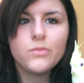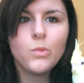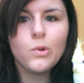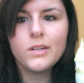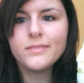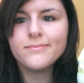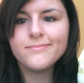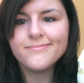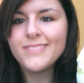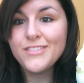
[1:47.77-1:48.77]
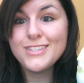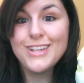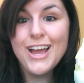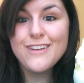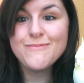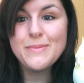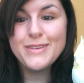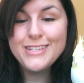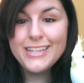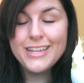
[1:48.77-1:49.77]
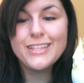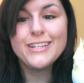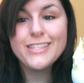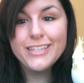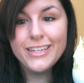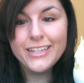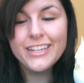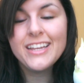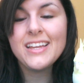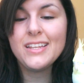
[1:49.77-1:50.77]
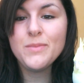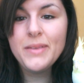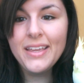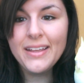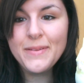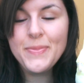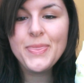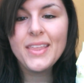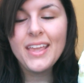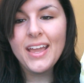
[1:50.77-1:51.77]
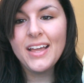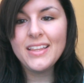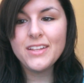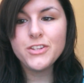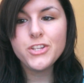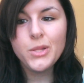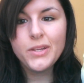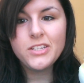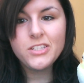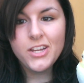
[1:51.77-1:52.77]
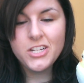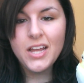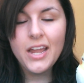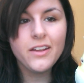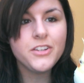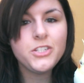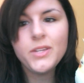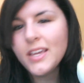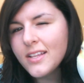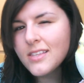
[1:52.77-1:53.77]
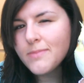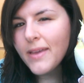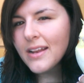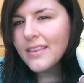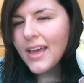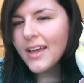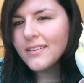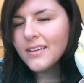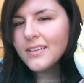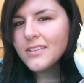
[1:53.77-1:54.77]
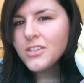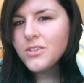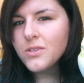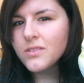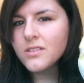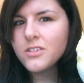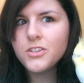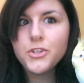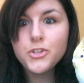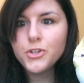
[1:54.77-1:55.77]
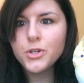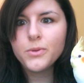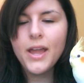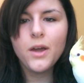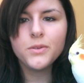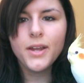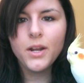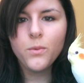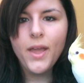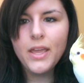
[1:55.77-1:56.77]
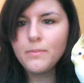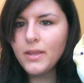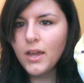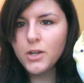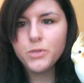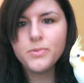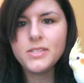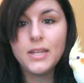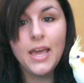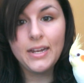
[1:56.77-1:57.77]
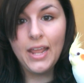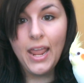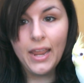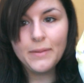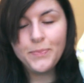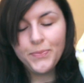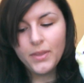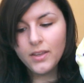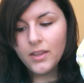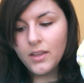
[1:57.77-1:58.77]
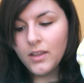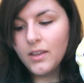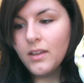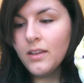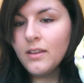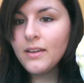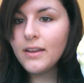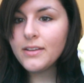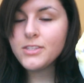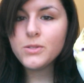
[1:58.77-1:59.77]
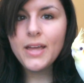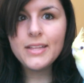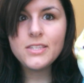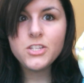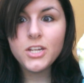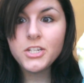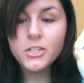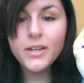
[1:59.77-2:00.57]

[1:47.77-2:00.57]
Or if it's an F, maybe a D, and then a C, and then a B. And then slowly change it higher, because you can't expect that student to turn around right away and be 100% at an A. So that's changing